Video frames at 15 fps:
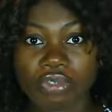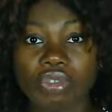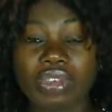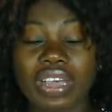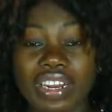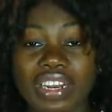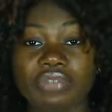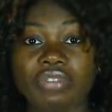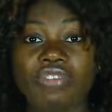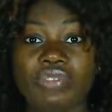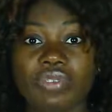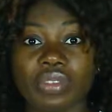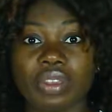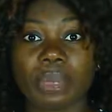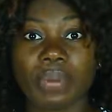You can even
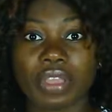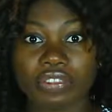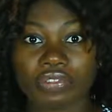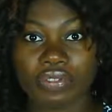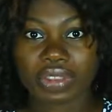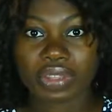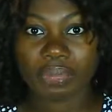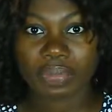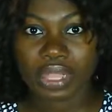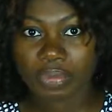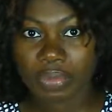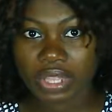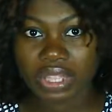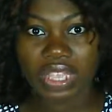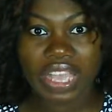feel the pain for the
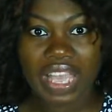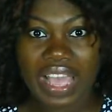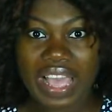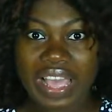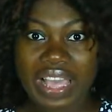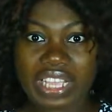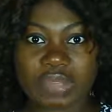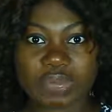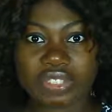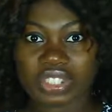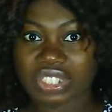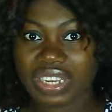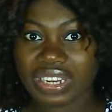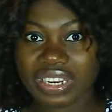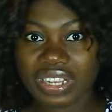baby,
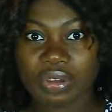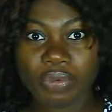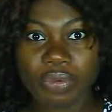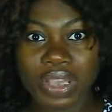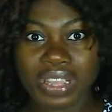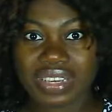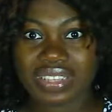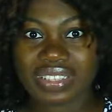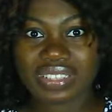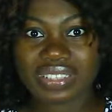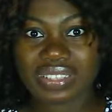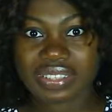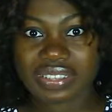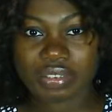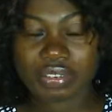especially when
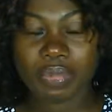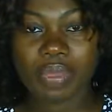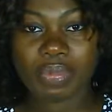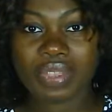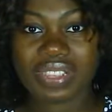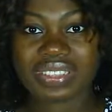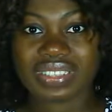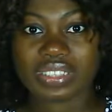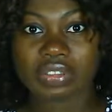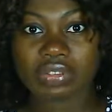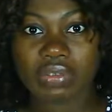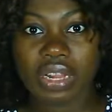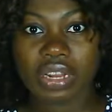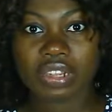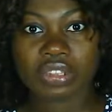the baby is
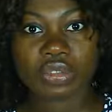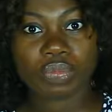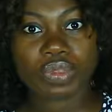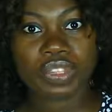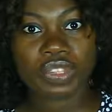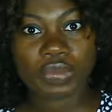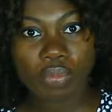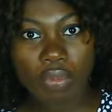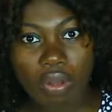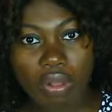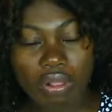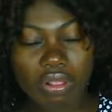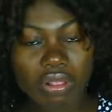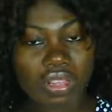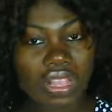still a little bit
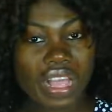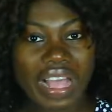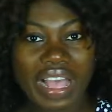small